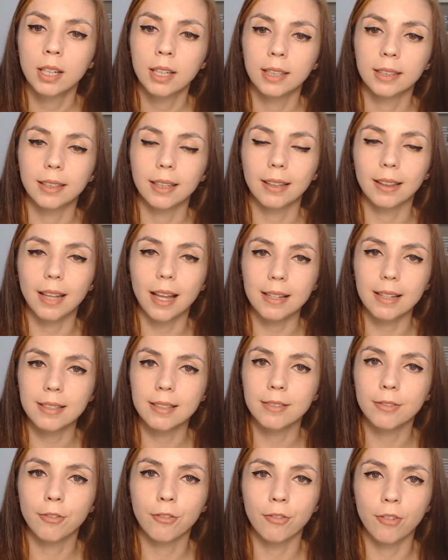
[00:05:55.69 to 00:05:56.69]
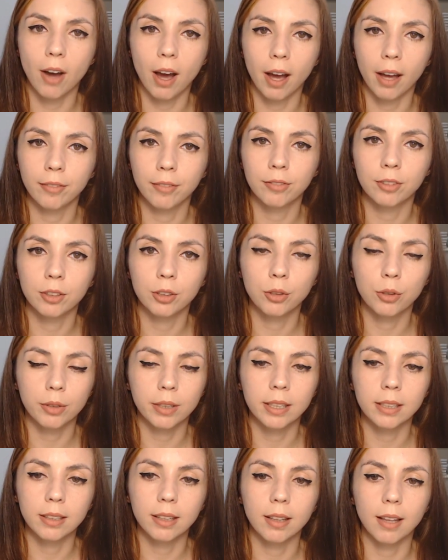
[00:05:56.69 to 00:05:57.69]
the last five,
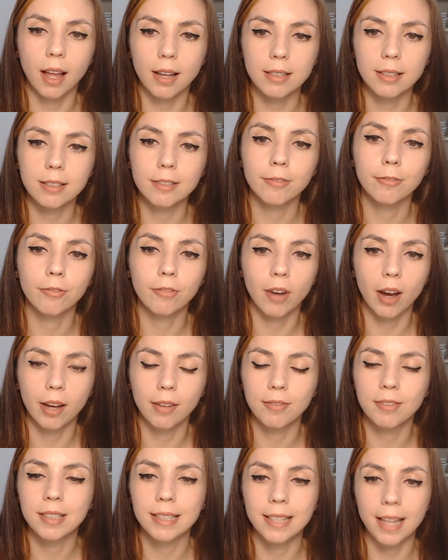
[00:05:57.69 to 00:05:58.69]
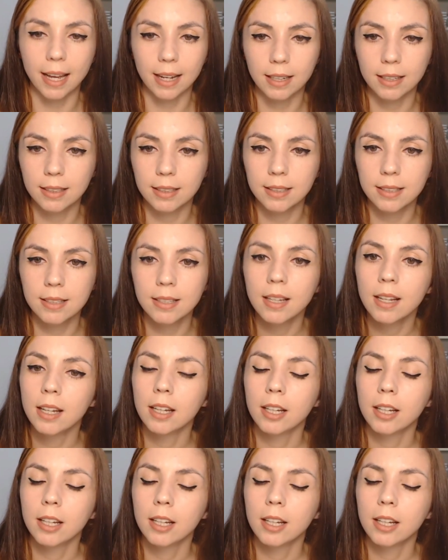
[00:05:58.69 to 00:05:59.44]
during the last five seconds,